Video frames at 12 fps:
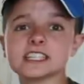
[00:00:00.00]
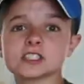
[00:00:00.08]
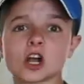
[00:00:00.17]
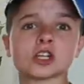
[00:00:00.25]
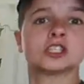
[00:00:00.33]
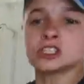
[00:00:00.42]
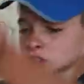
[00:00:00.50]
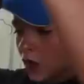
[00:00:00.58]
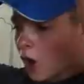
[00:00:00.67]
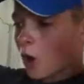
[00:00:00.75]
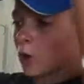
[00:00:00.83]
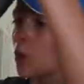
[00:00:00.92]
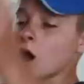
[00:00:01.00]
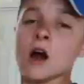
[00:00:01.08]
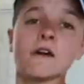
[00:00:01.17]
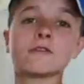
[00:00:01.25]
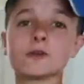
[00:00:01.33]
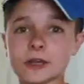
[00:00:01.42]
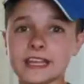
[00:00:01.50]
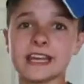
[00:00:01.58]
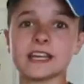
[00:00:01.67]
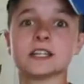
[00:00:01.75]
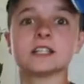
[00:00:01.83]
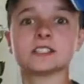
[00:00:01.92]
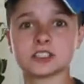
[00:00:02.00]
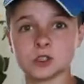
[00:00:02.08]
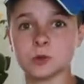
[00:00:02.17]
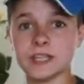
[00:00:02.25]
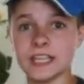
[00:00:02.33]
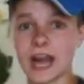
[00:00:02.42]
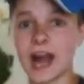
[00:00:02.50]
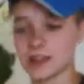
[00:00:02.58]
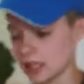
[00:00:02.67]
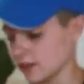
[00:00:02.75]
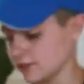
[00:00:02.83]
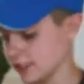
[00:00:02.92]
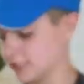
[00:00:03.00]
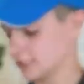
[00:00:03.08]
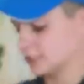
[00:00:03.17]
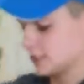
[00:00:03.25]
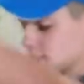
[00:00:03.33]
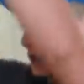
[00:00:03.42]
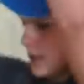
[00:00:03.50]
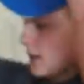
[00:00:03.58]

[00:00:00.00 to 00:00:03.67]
things are so freaking sweet. I Movie nights,